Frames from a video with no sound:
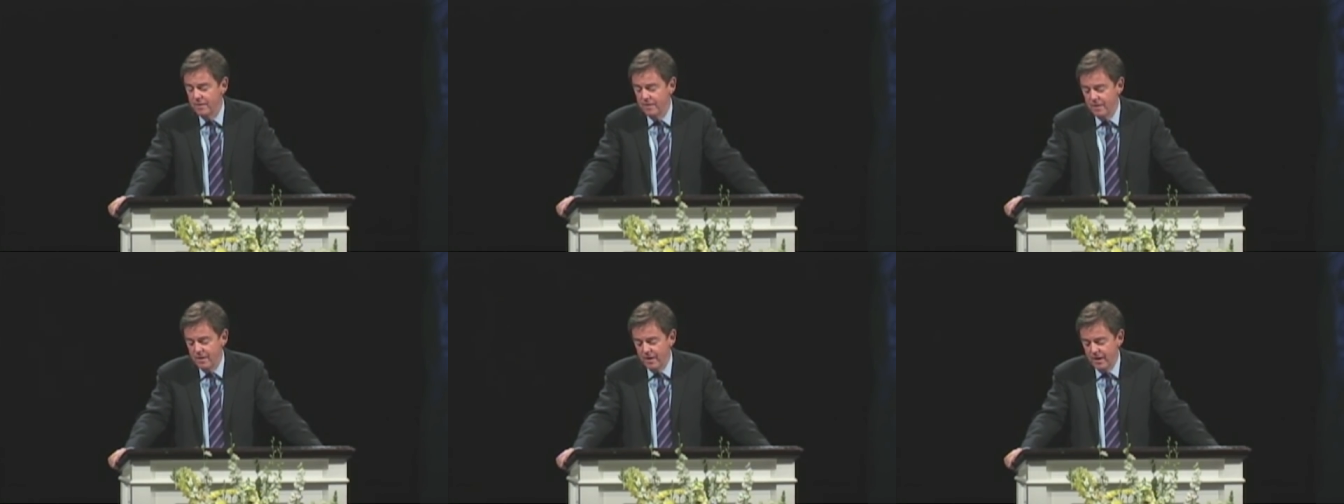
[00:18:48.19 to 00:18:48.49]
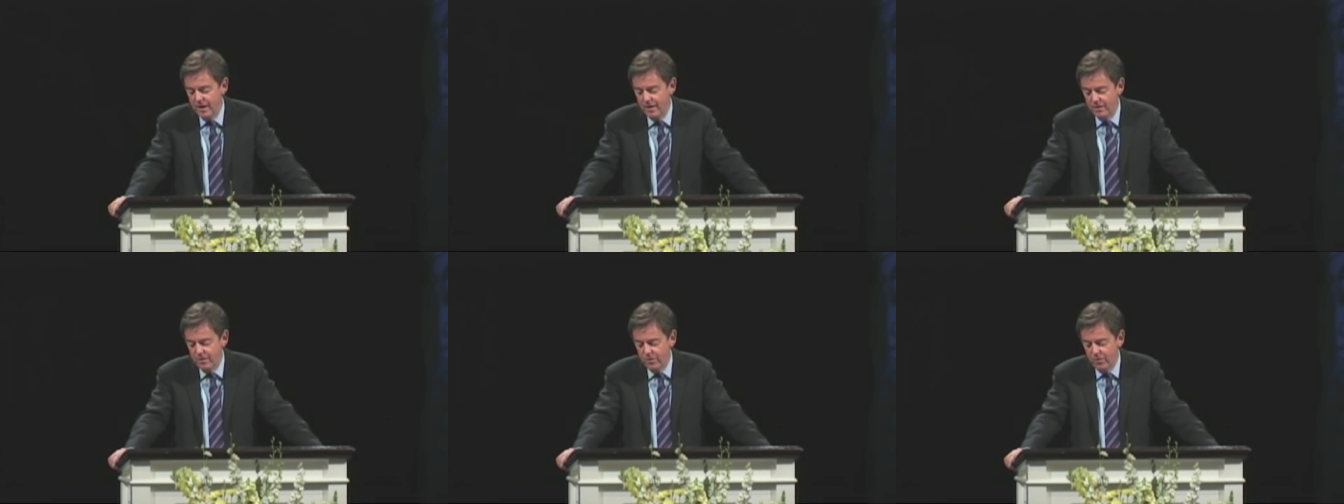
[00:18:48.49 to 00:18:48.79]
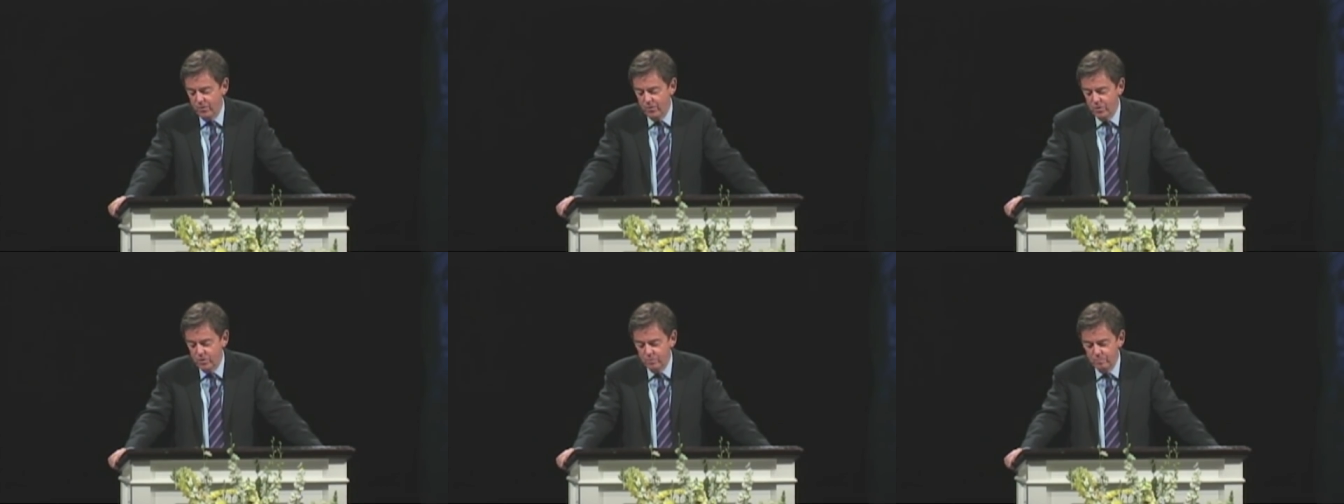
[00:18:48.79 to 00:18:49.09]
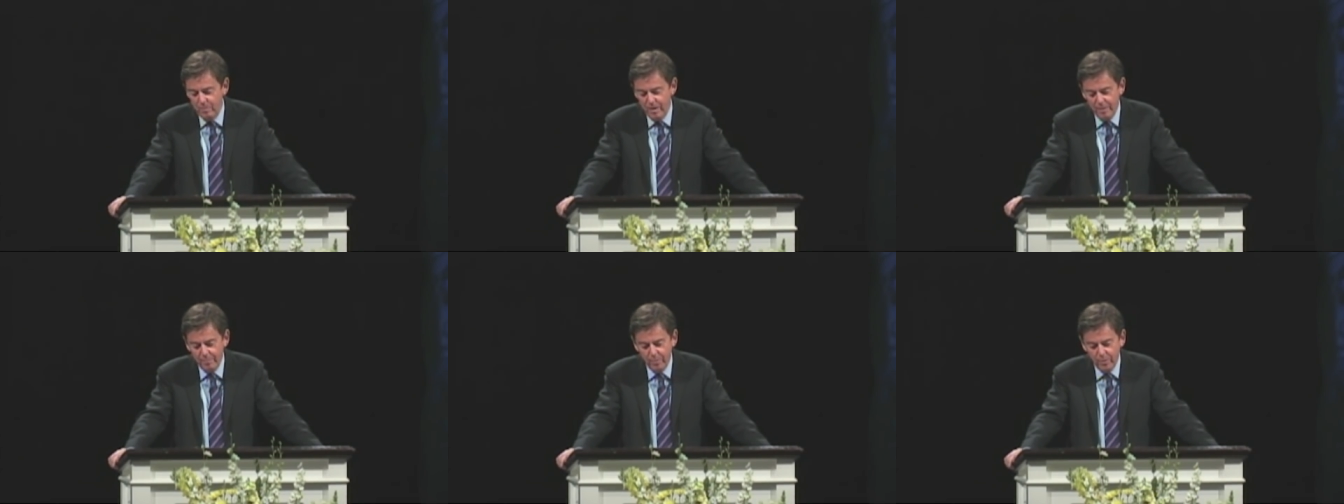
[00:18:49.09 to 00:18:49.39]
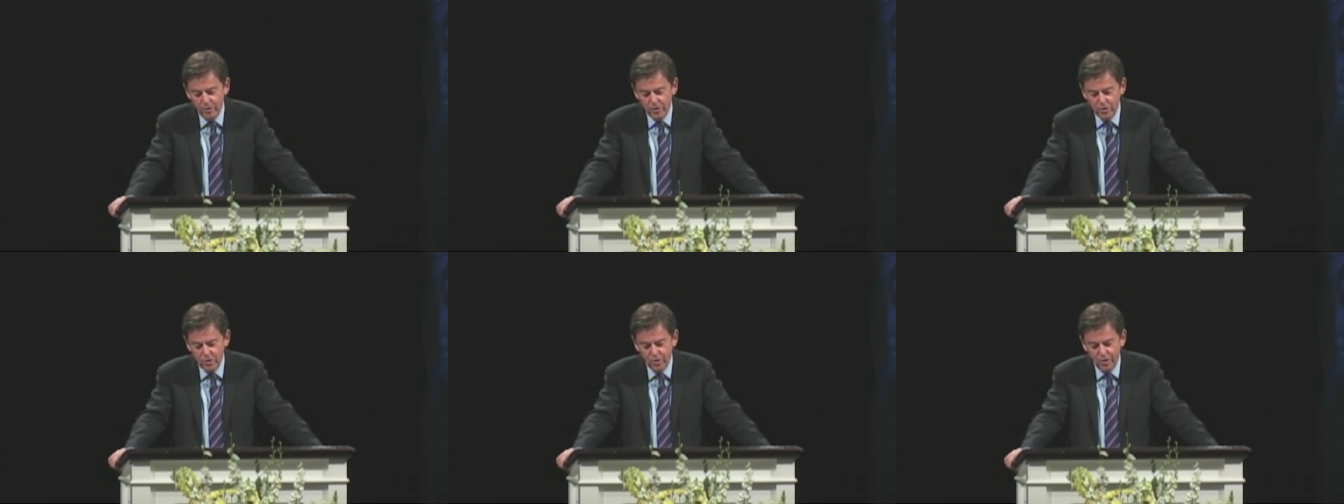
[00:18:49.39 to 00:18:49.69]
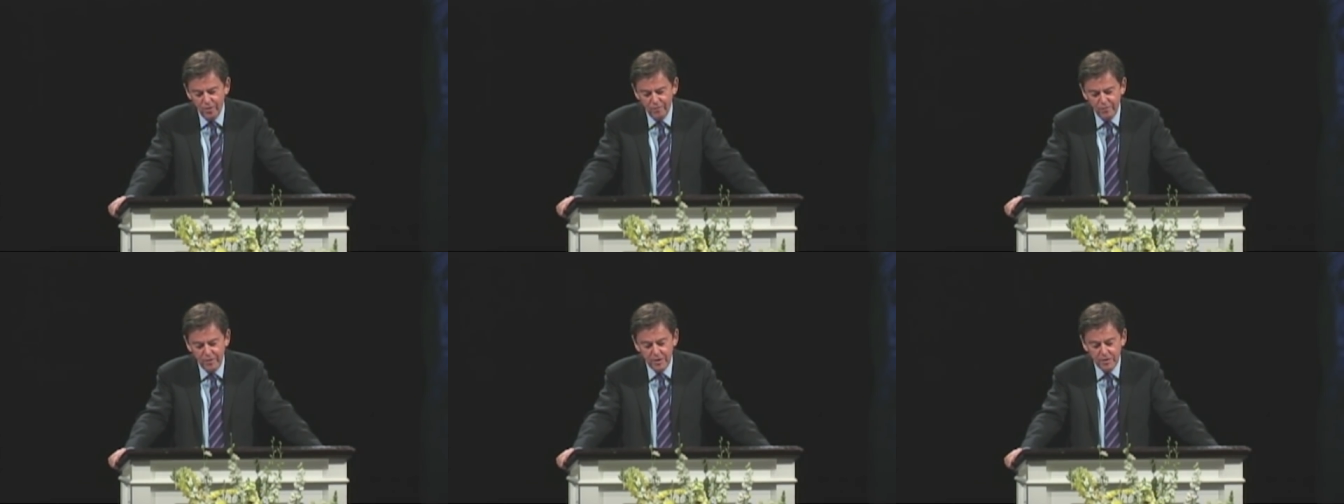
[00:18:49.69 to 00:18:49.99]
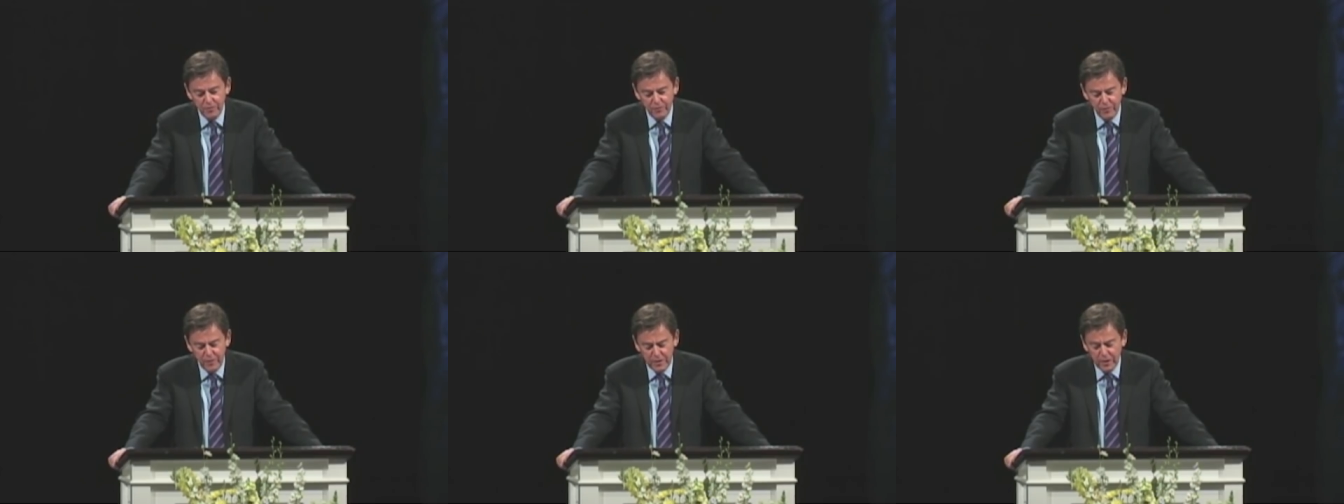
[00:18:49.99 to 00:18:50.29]
that those members of
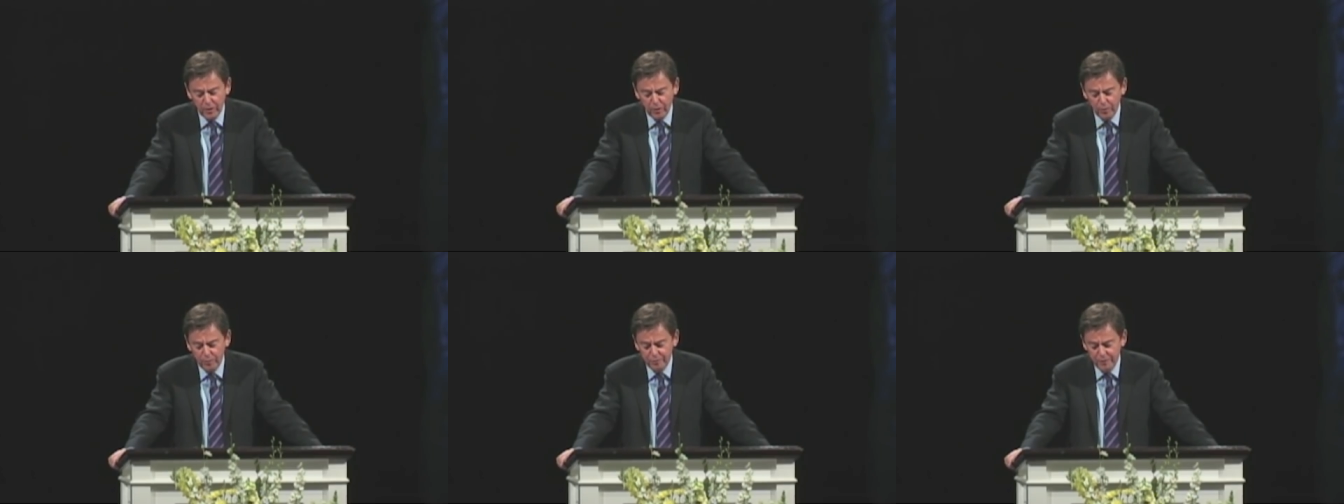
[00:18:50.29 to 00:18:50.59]
his physical